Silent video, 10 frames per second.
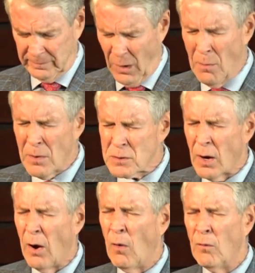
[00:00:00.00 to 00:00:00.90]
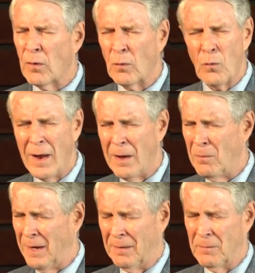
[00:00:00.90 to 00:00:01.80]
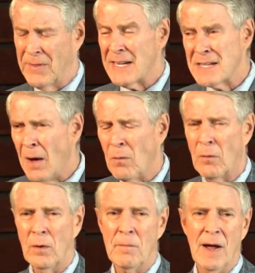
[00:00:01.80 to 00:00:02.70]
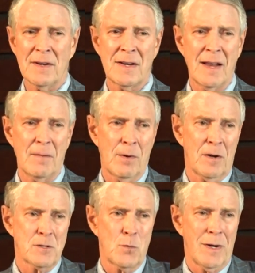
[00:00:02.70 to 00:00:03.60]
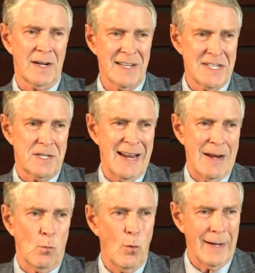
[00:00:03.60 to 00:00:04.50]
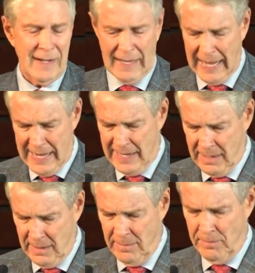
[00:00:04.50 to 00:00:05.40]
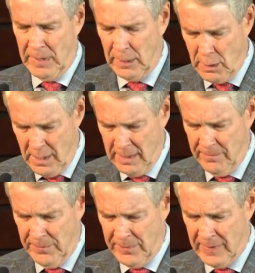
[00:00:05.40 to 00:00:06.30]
almost overwhelming, but that's not what we're about today, because we're going to listen at what can be done.